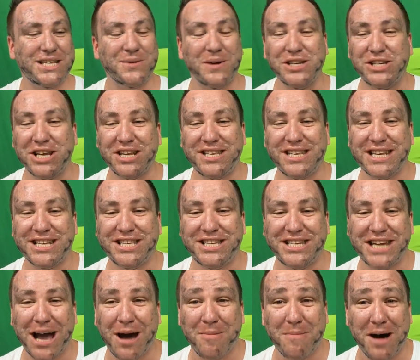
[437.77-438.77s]
one just says
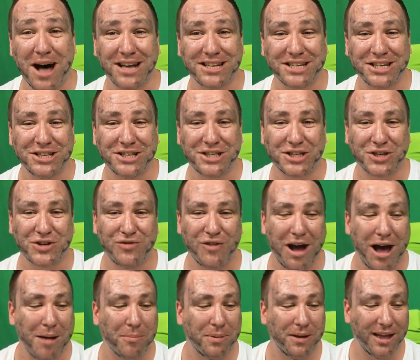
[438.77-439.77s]
gel mask and
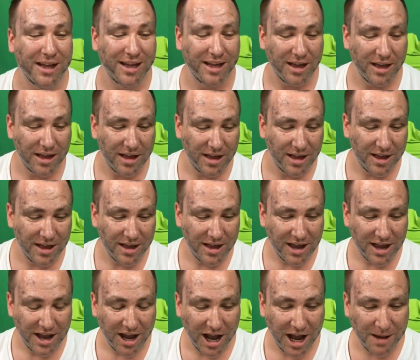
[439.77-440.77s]
scrub.
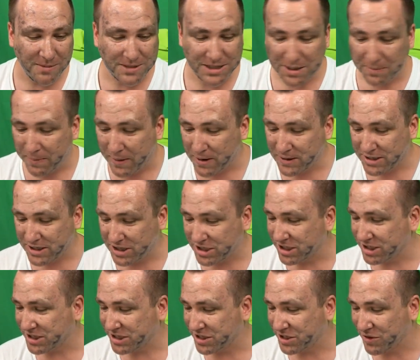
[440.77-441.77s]
I'm supposed to
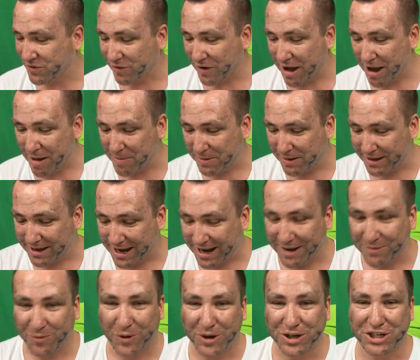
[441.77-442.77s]
just scrub and
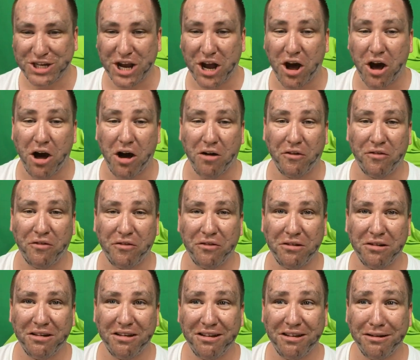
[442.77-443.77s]
then wash it off.
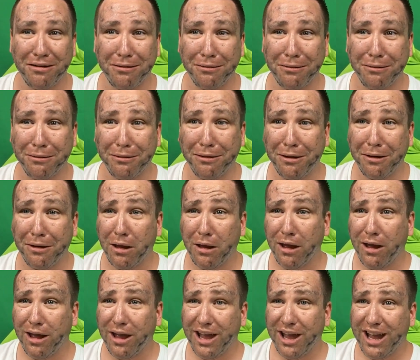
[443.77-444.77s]

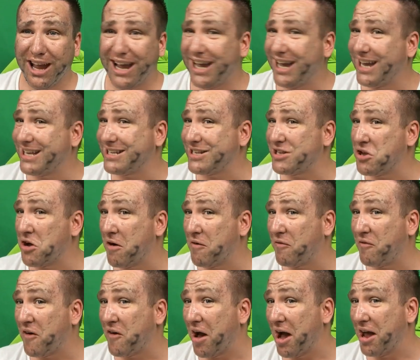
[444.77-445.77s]
It's not
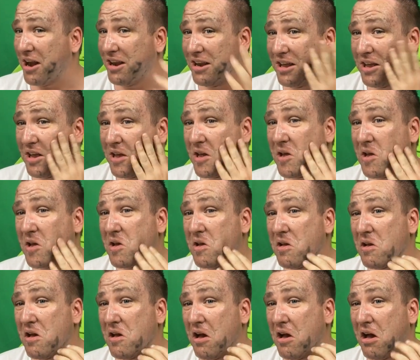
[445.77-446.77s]
fun.
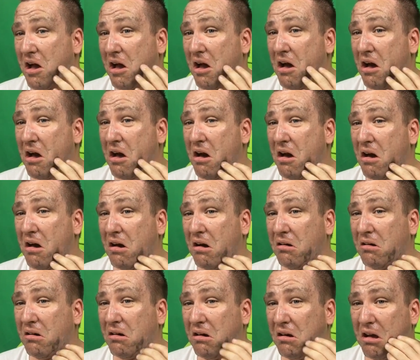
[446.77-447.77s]

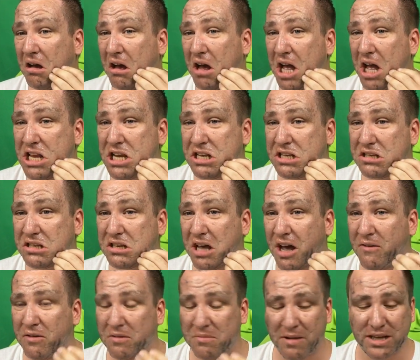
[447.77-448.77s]
Oh, I just
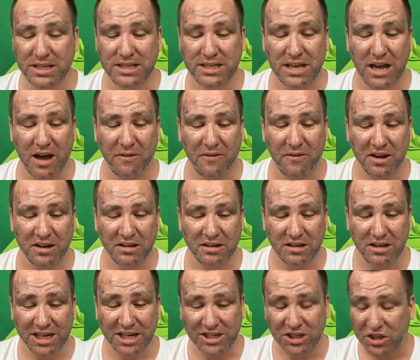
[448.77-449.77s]
covered myself in
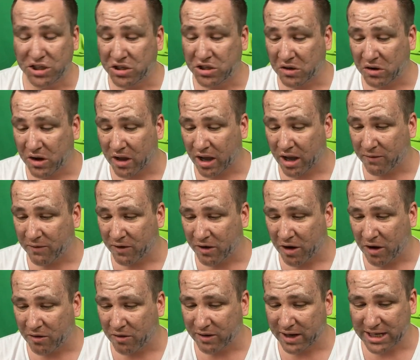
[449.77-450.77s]
sugar for
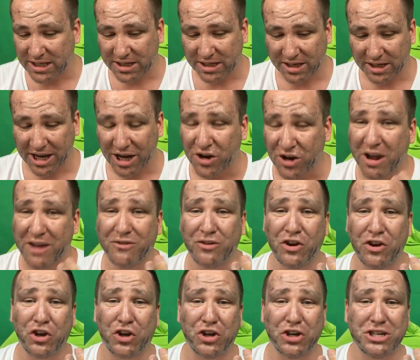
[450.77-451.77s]
no reason. And not even
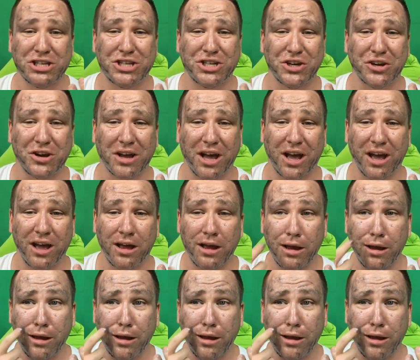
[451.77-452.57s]
the good sugar.